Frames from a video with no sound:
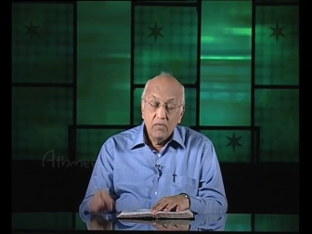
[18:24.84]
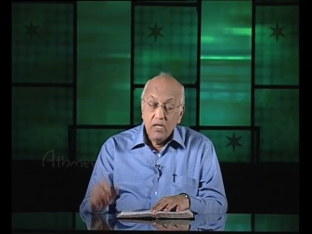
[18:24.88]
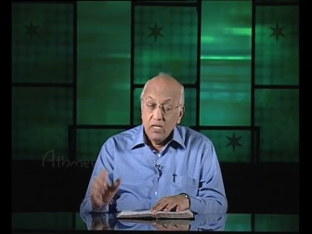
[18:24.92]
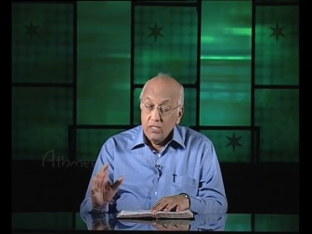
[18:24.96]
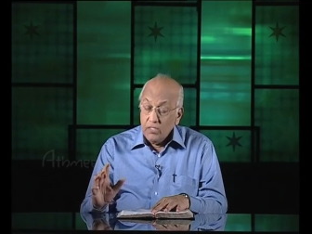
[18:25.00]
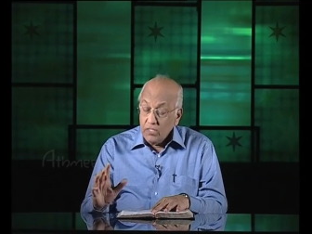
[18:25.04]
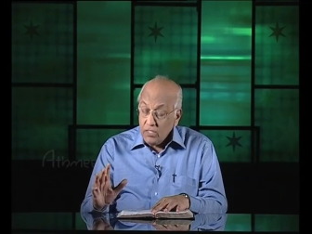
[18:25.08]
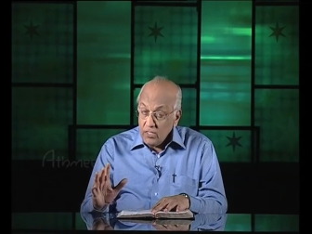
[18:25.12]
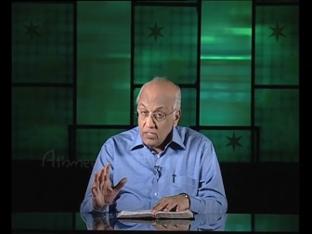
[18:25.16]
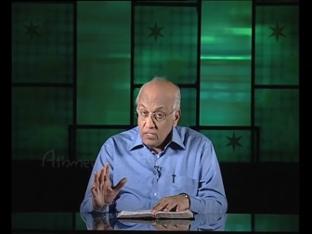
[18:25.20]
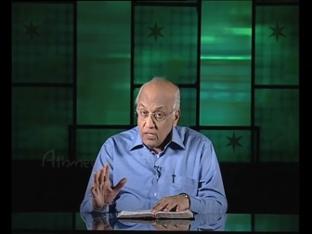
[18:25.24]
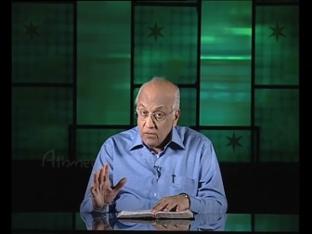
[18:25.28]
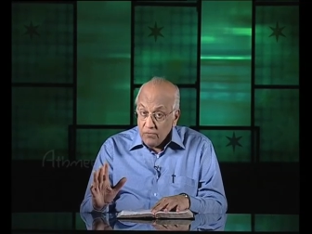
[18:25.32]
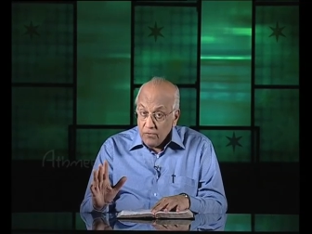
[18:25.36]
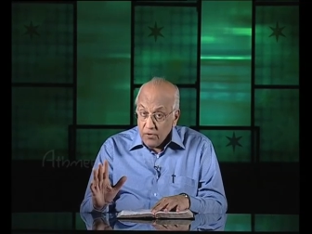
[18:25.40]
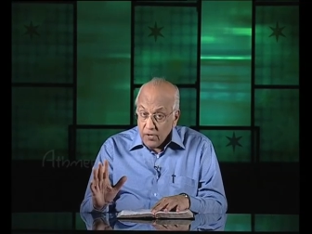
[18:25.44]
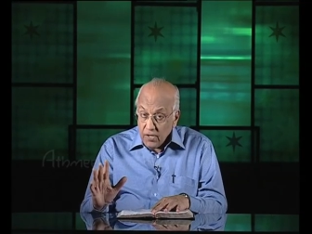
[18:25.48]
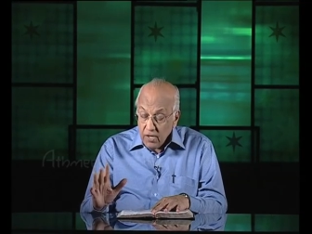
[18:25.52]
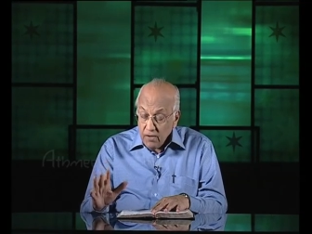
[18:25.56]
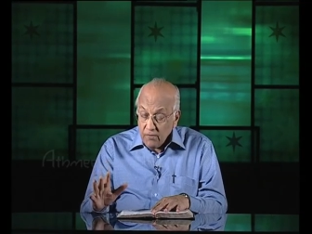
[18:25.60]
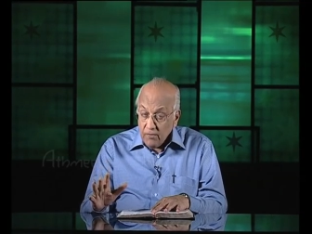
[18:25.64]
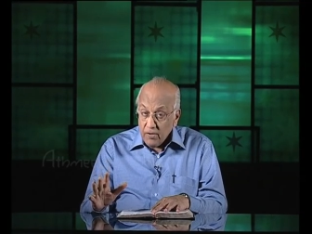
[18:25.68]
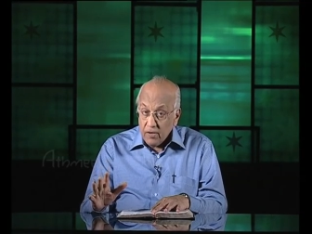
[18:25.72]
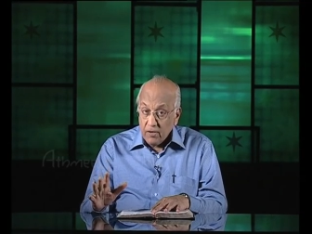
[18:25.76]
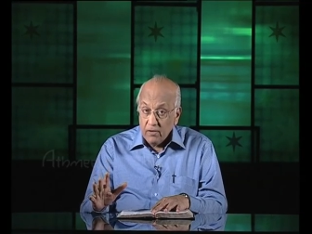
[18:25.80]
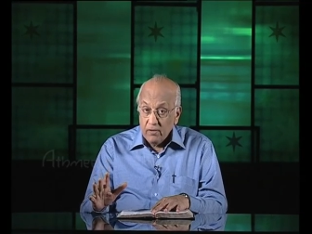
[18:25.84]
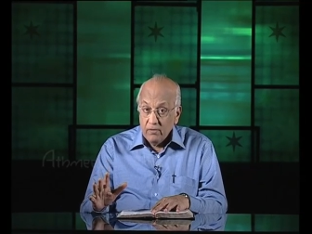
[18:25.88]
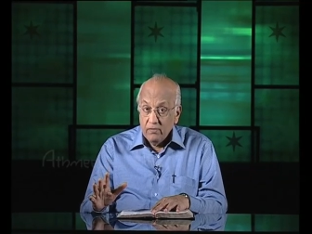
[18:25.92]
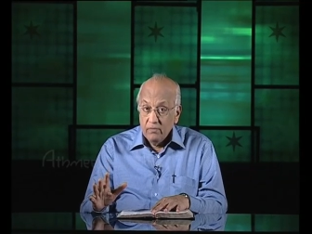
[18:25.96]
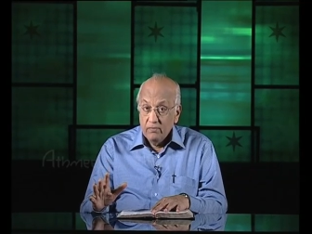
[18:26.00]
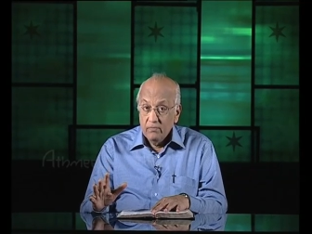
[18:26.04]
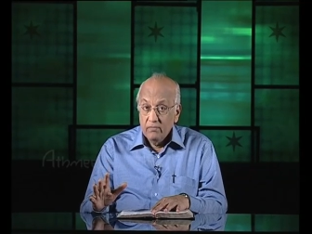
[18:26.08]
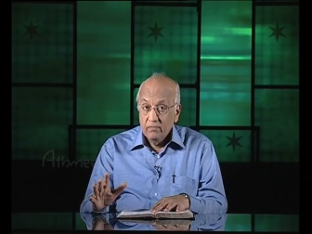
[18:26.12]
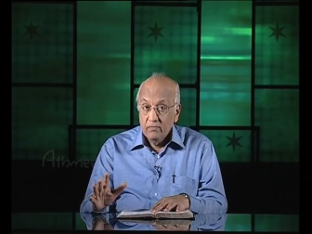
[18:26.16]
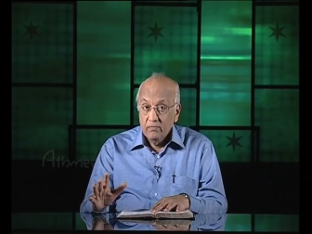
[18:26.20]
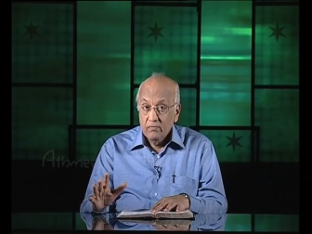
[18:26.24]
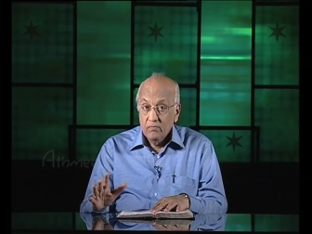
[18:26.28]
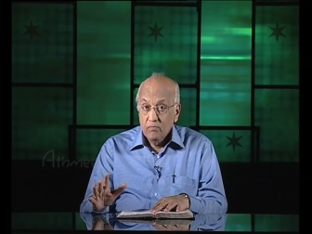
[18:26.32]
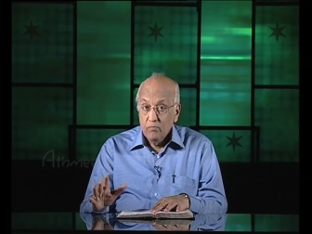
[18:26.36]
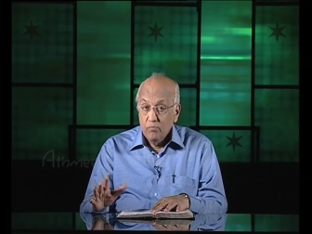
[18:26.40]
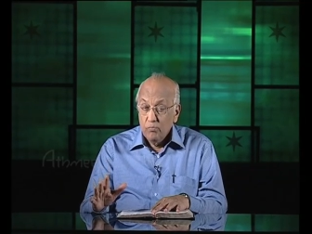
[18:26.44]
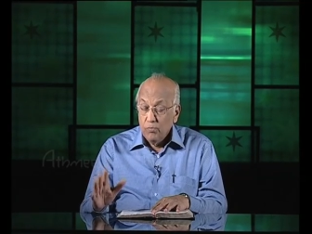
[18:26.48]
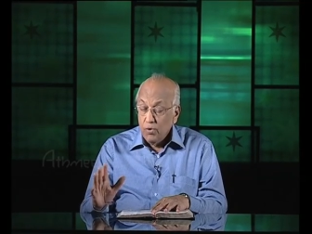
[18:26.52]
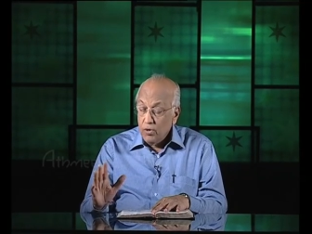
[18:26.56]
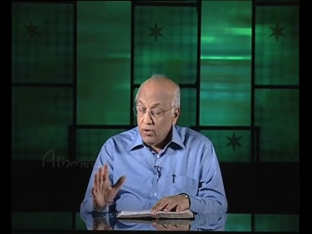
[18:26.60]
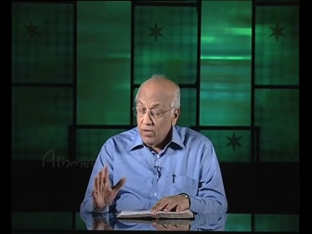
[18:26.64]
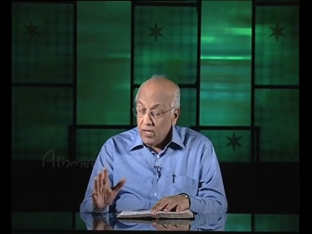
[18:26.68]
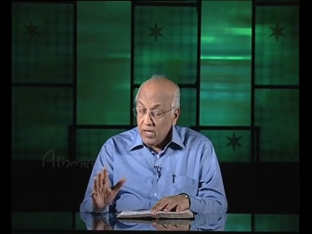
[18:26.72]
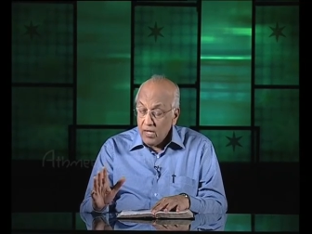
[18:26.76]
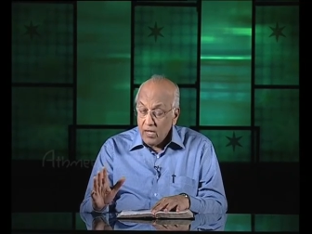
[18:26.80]
Their sins are forgiven,
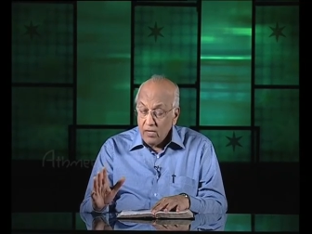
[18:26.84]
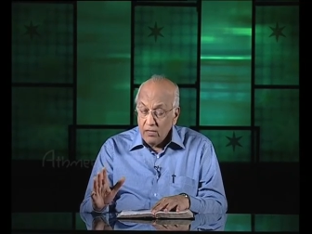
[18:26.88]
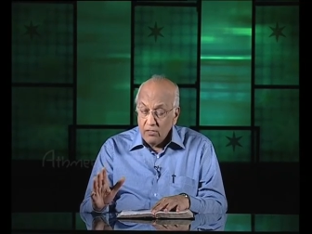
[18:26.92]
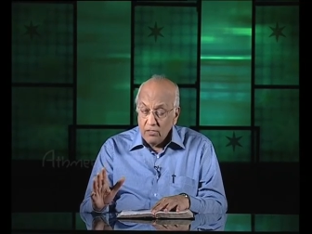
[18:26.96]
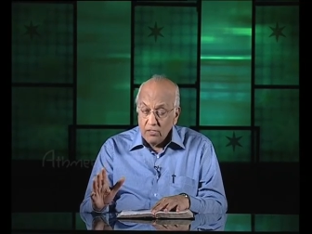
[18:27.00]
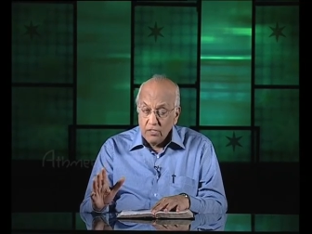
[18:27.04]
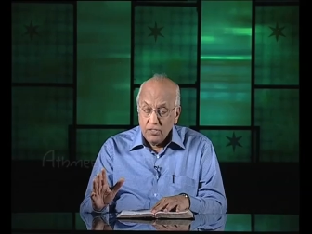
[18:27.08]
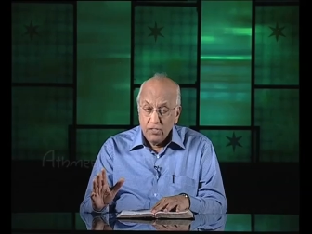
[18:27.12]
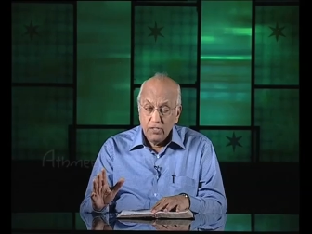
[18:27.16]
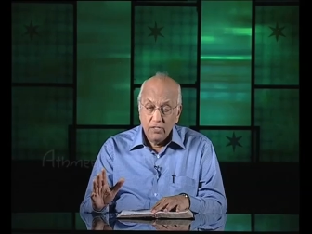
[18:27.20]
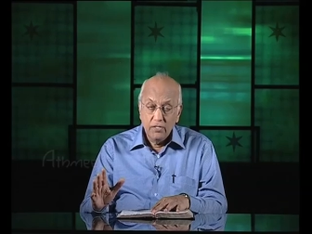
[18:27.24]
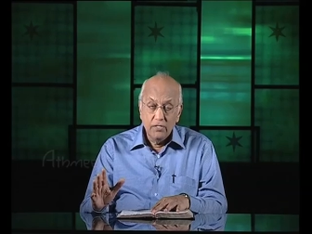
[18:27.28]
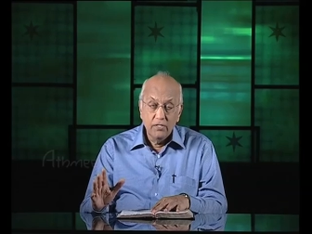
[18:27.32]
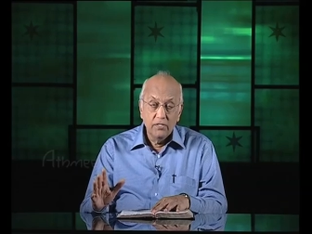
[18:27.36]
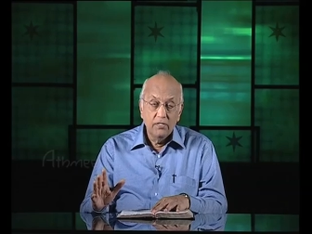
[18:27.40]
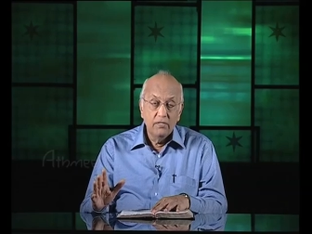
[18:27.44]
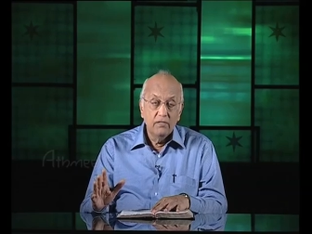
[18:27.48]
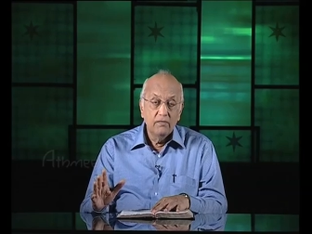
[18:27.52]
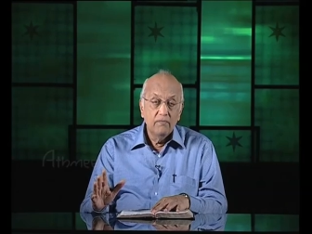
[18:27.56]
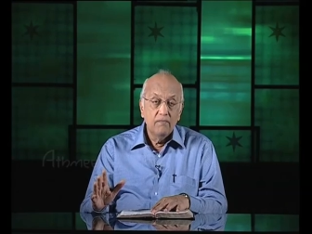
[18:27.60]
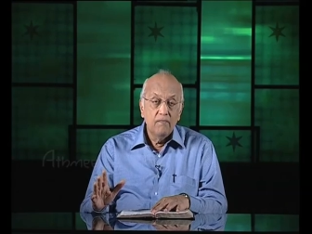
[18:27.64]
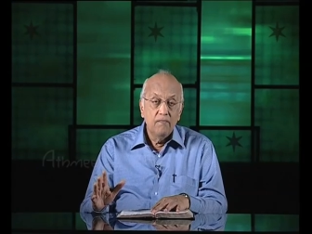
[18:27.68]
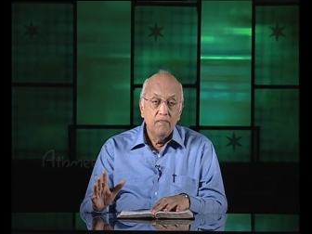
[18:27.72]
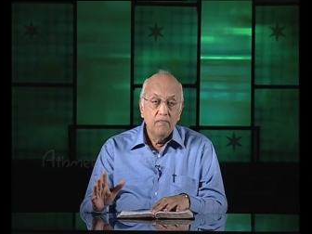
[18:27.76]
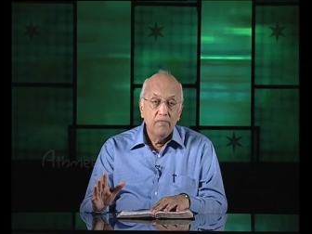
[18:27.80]
born again Christians,